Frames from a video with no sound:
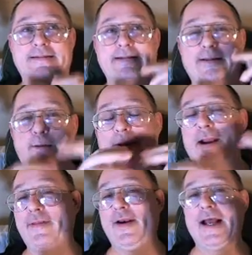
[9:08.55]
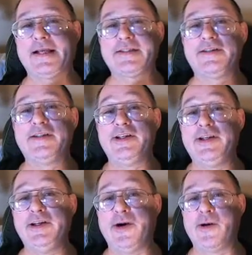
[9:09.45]
a little bit on the next
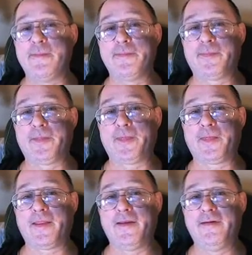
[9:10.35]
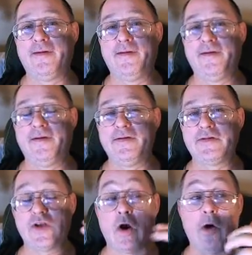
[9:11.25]
tier.
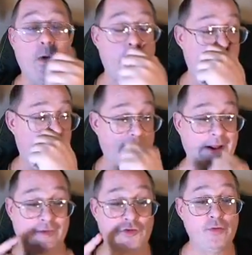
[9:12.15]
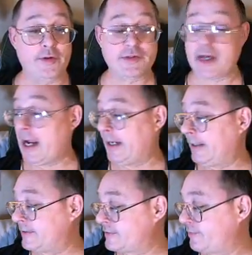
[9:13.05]
So that's who this guy
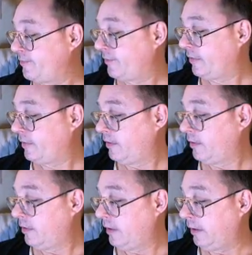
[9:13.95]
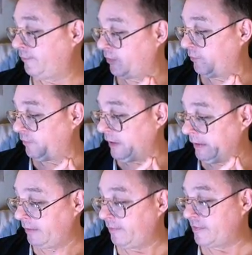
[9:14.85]
is. If you're
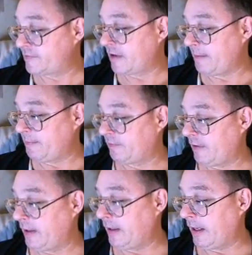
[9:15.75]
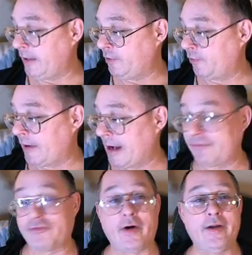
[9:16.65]
into this type of thing and you're
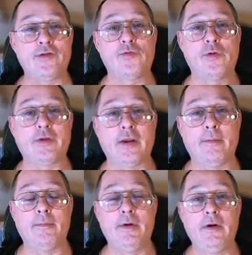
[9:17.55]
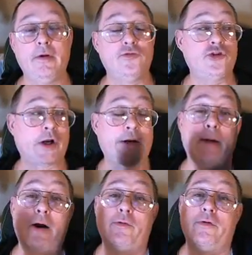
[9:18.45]
not friends with him, check
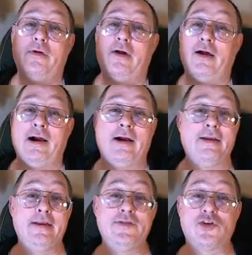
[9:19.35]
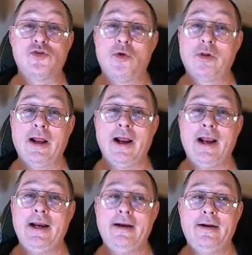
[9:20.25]
him out. Uh, he's a cool
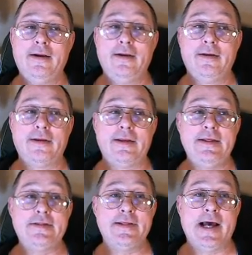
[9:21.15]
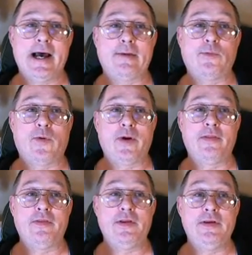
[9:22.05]
guy he's not one
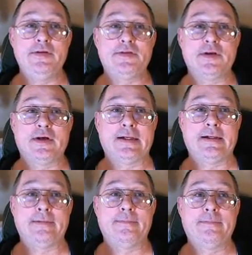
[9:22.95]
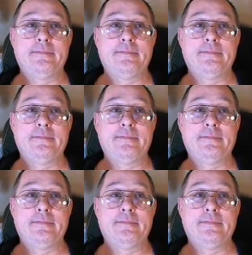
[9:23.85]
of these, uh,